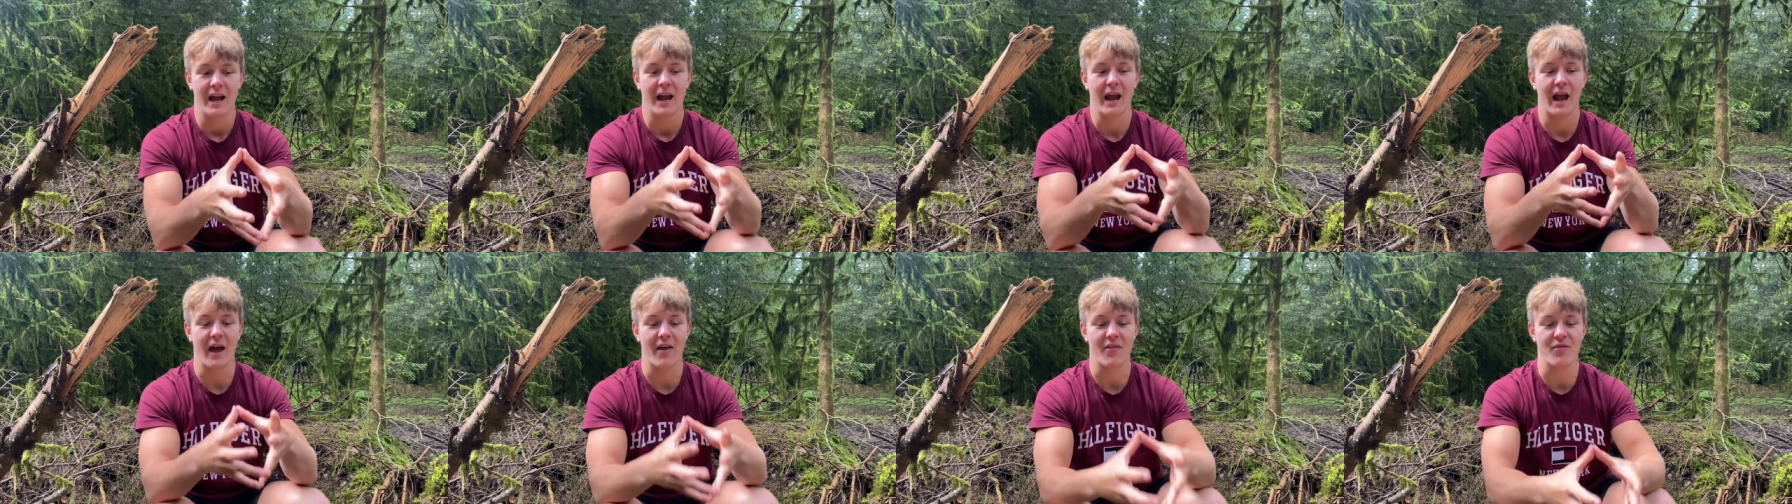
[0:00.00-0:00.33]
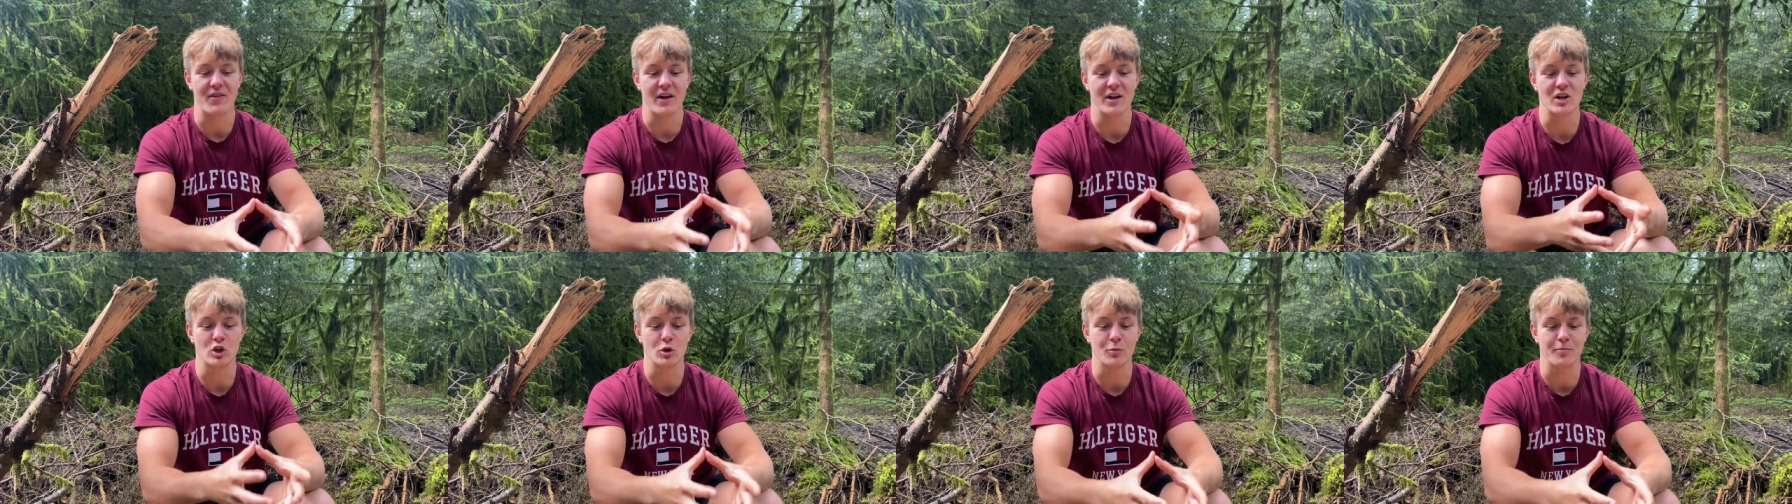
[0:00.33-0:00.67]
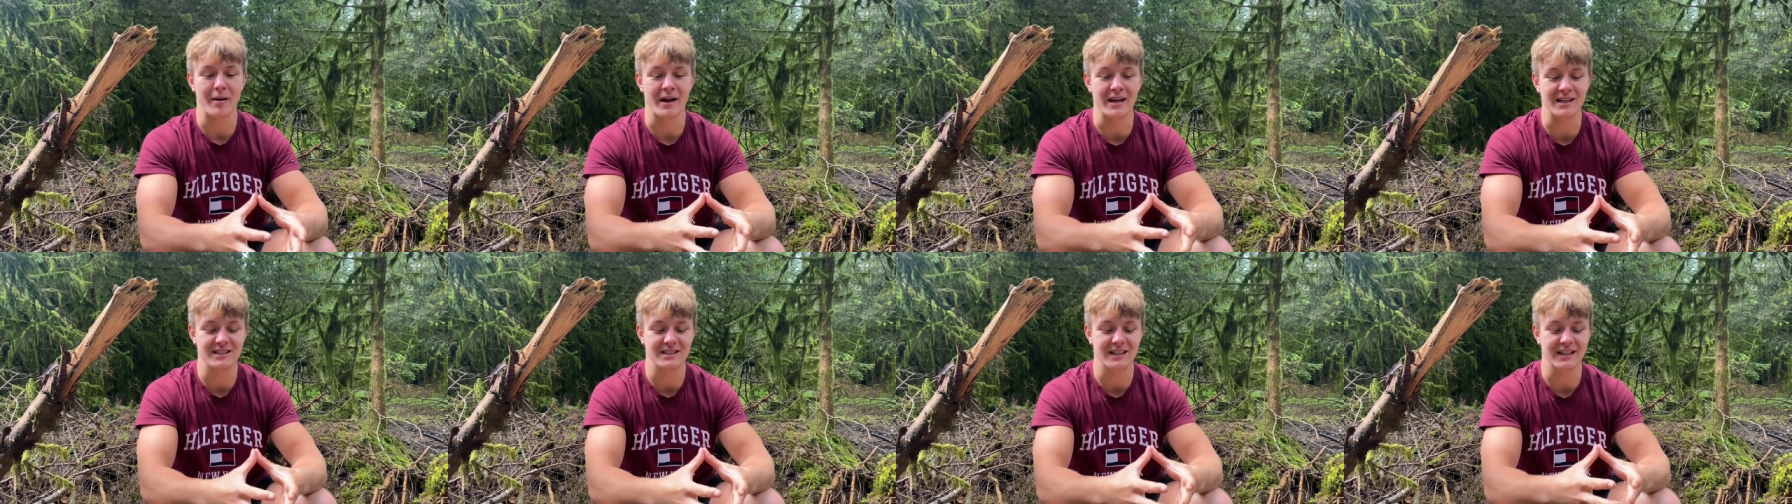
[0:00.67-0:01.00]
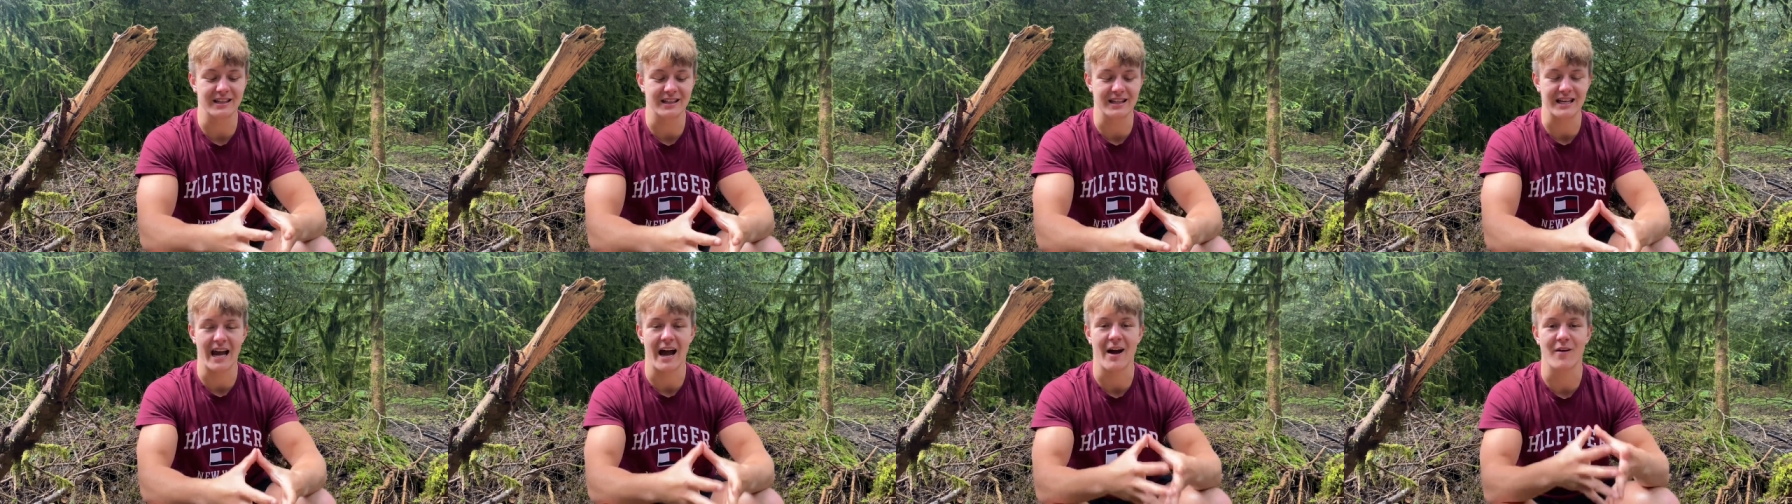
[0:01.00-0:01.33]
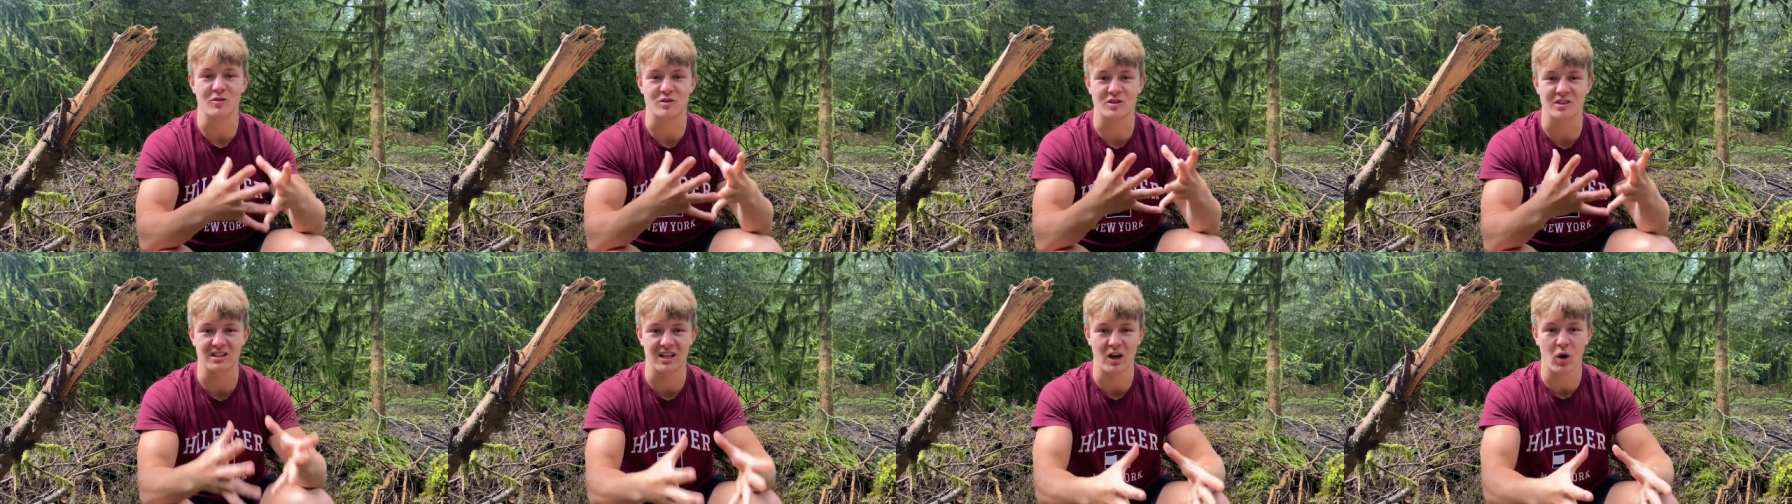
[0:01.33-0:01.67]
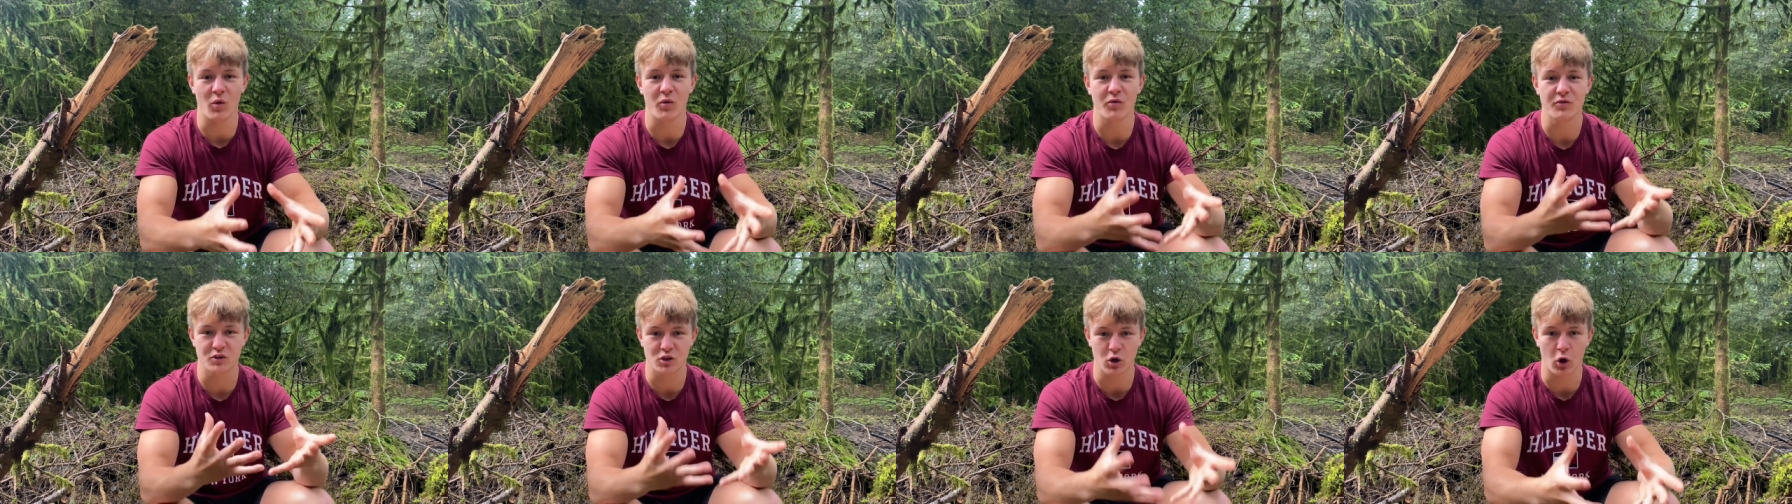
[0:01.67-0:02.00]
And then you basically have
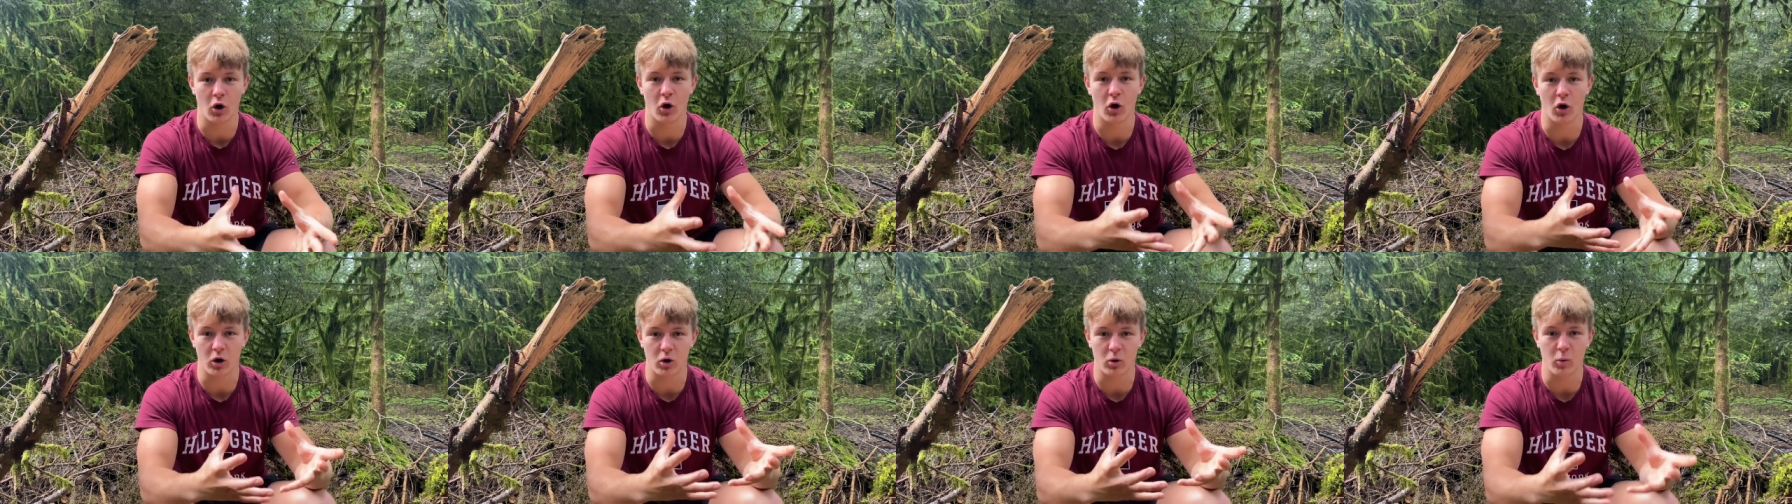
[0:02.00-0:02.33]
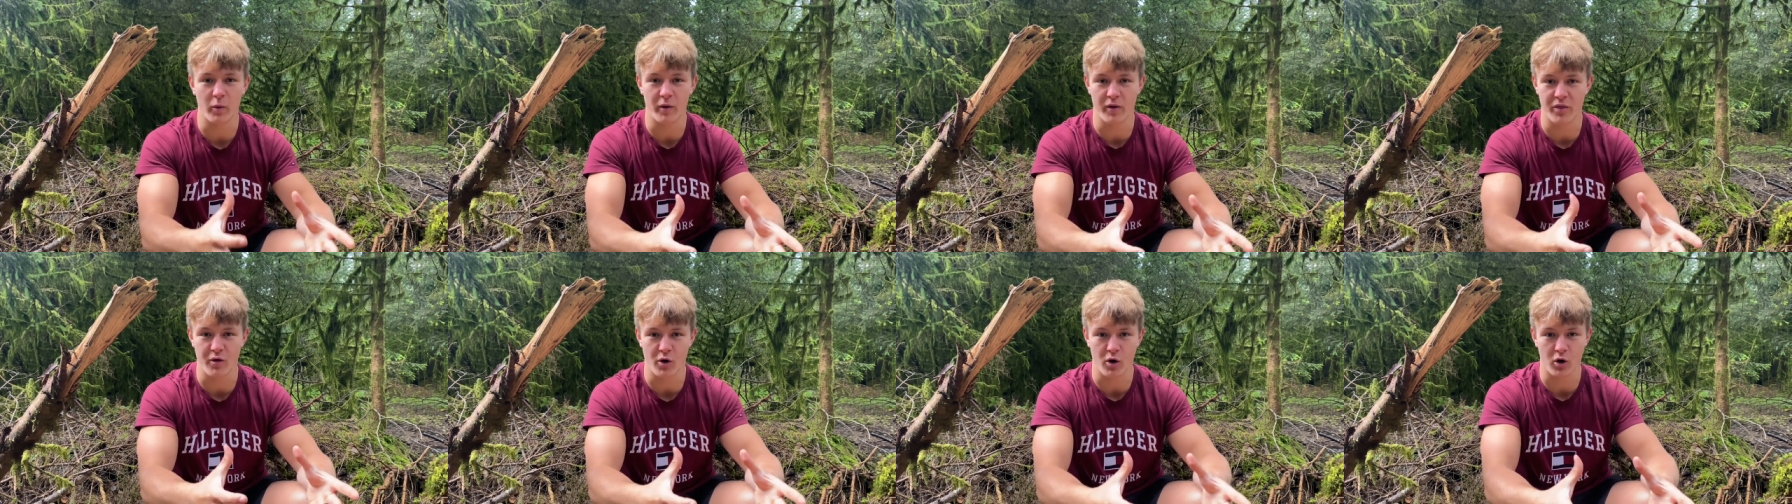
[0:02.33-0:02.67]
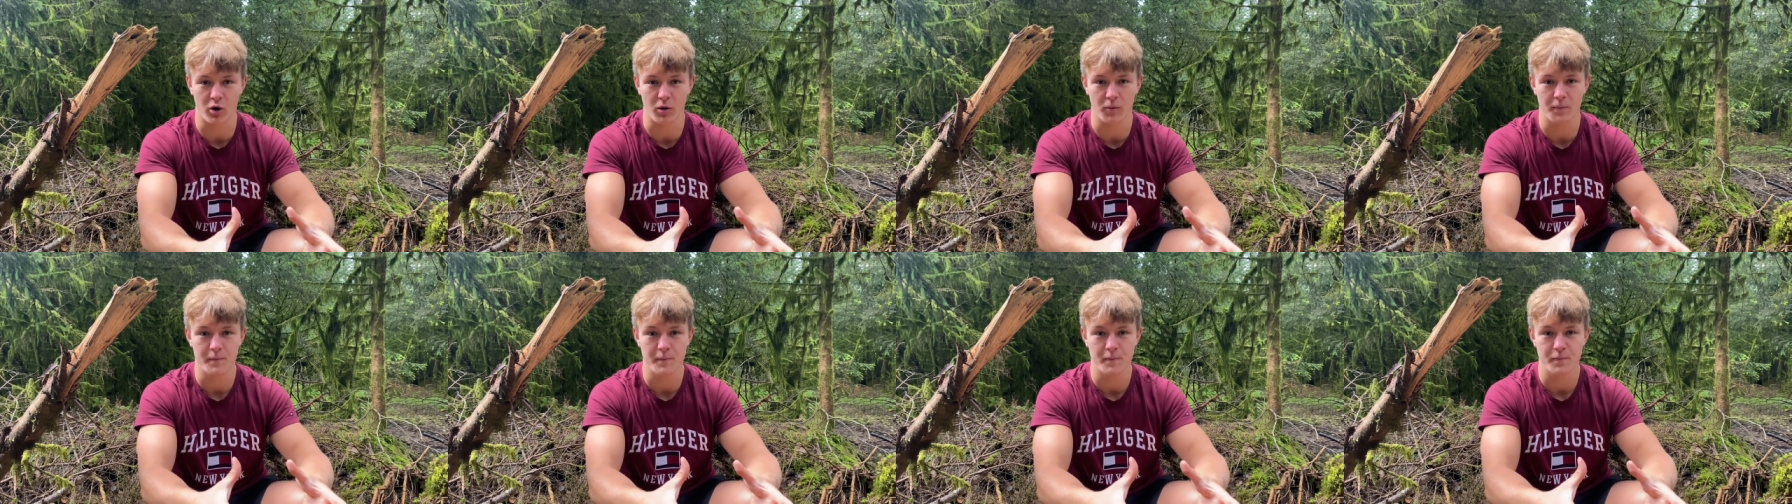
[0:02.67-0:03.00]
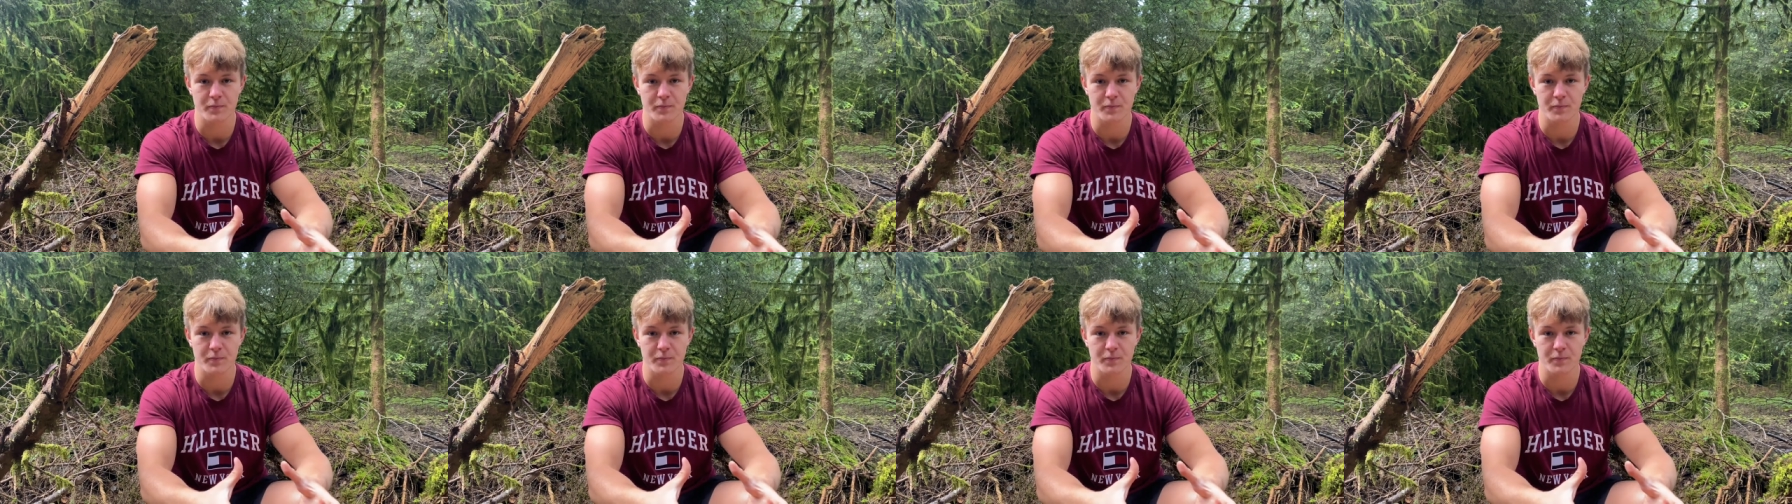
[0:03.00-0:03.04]
self talk with her.